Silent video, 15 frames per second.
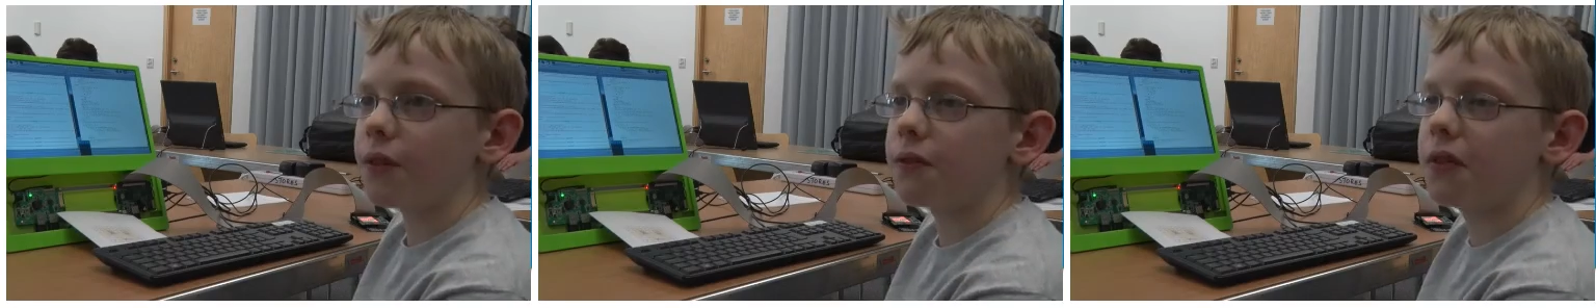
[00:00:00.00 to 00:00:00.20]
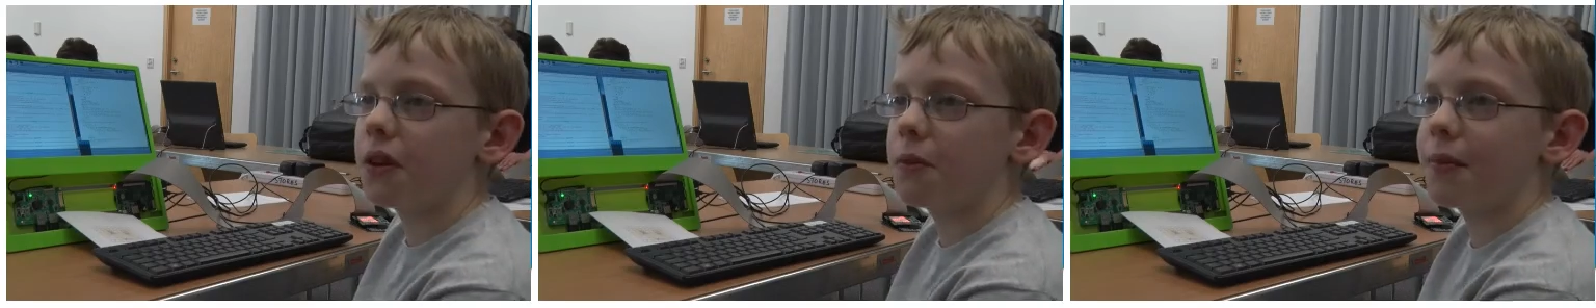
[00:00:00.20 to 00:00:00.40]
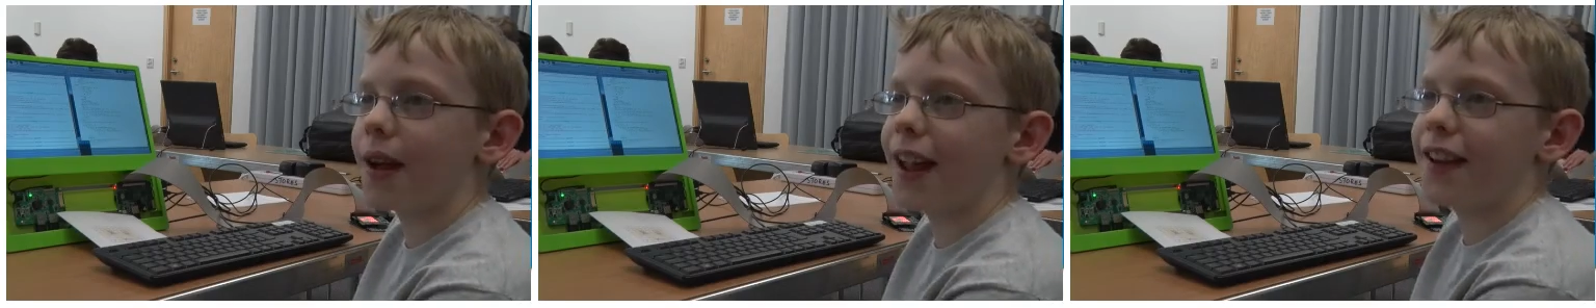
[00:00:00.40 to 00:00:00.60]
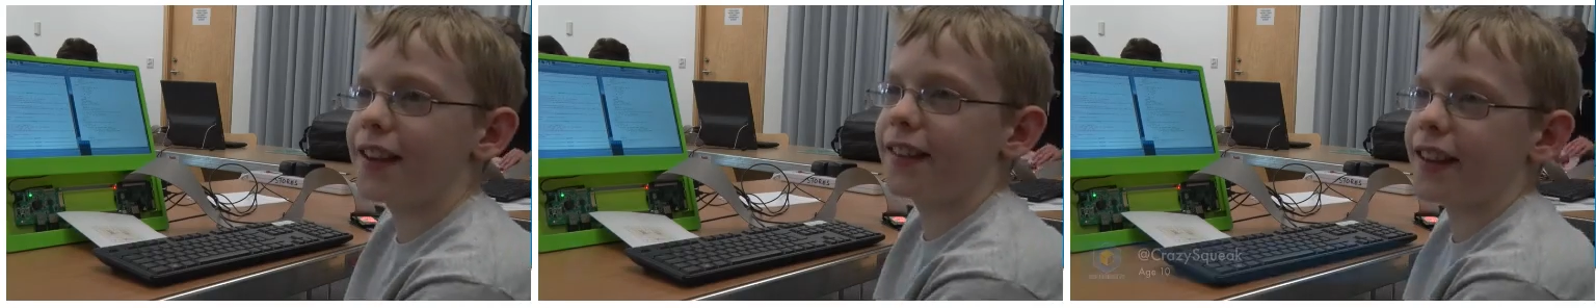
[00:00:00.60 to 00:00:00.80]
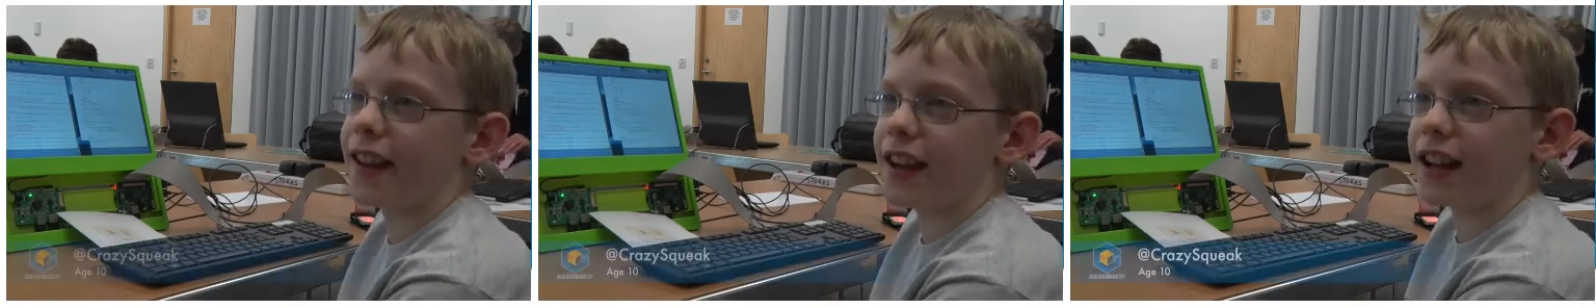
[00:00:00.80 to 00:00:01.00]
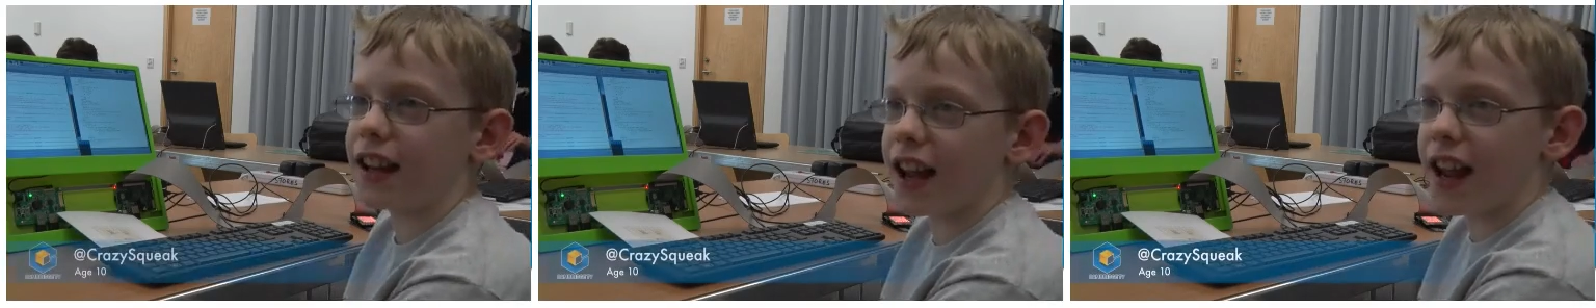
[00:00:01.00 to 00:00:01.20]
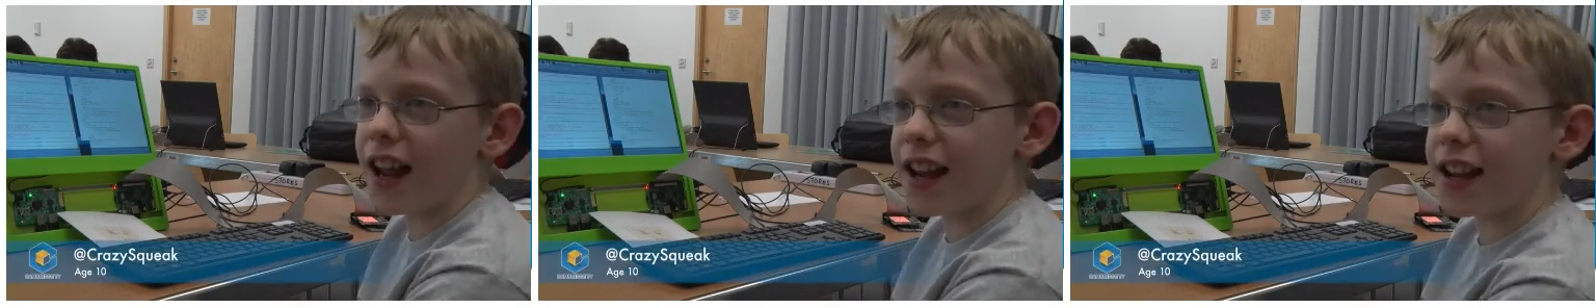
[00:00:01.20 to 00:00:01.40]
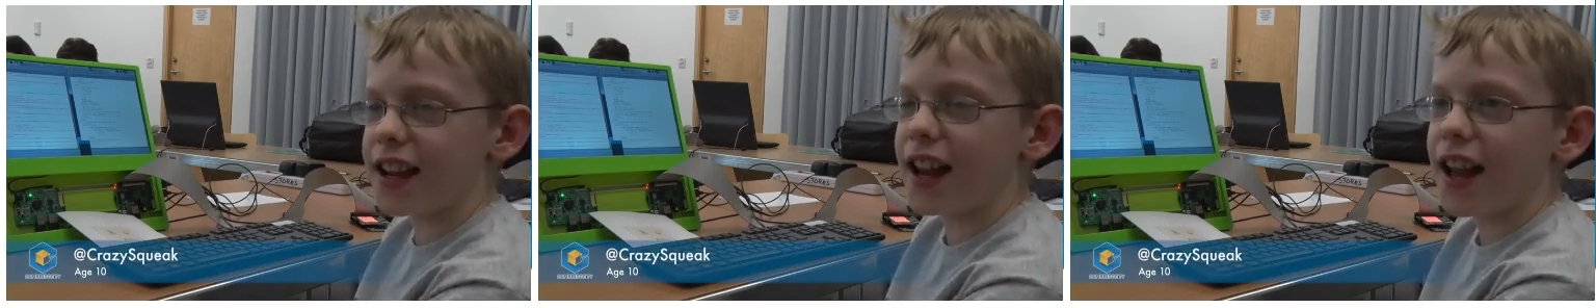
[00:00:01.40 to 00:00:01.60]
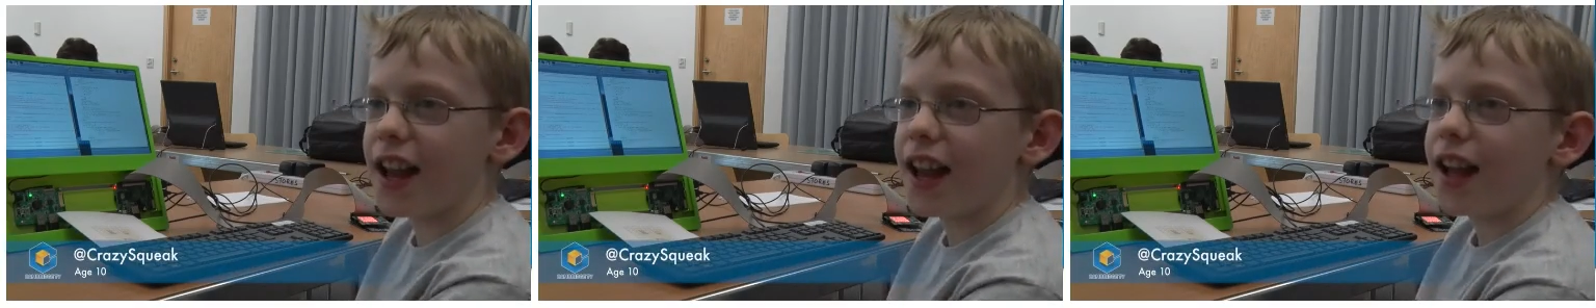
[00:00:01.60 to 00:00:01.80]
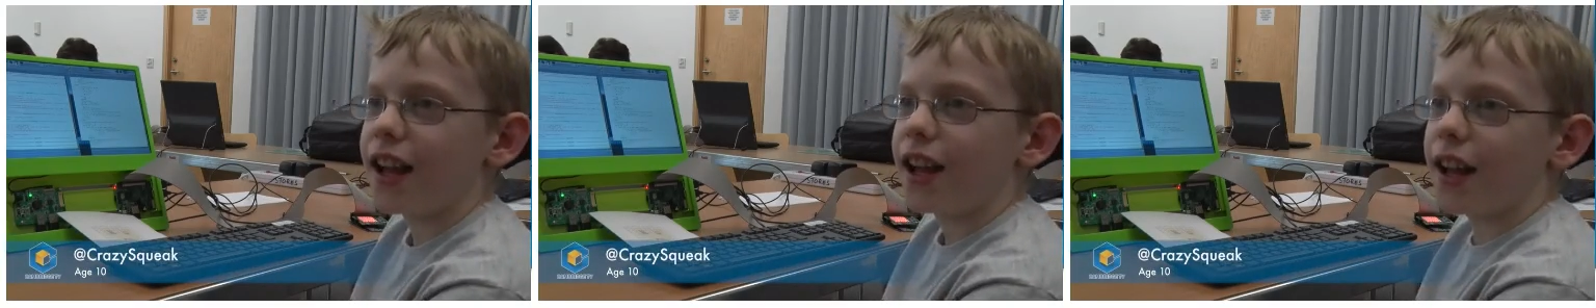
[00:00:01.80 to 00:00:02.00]
Well, basically,
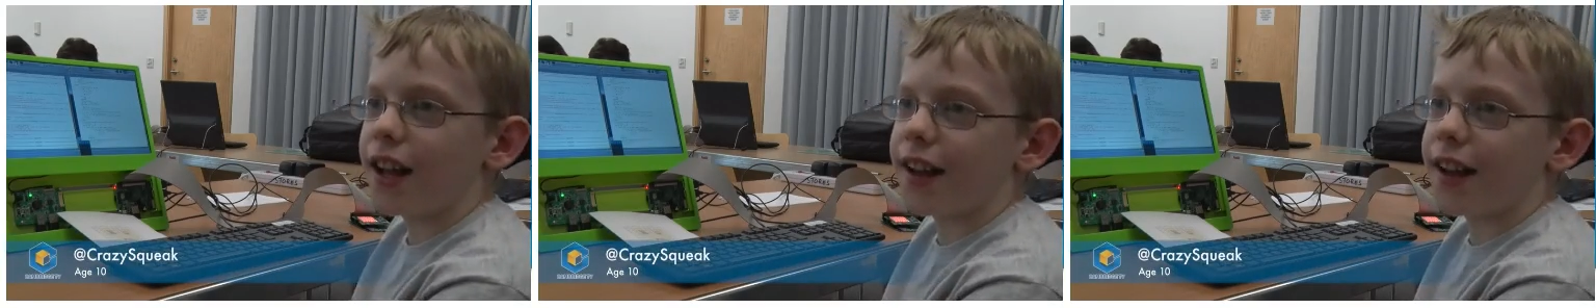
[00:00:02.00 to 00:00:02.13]
I